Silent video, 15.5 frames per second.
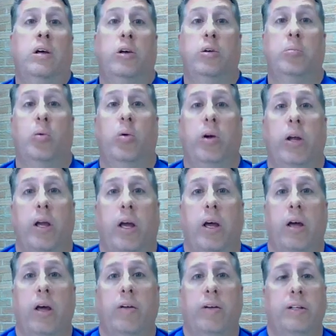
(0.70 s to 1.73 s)
Good morning,
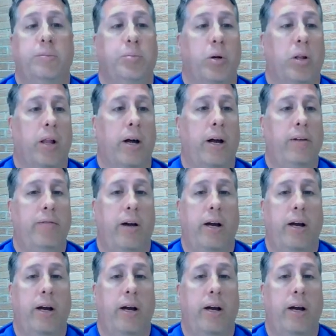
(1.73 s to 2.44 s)
Facebook Live.